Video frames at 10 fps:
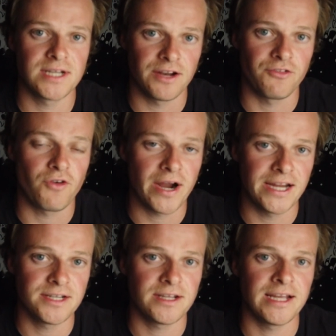is done
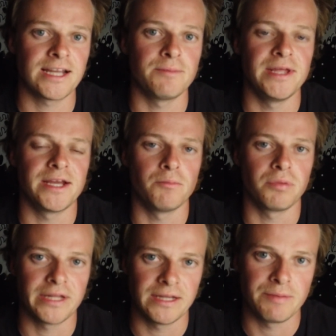right, it can be
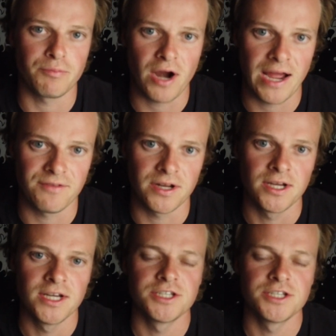completely private.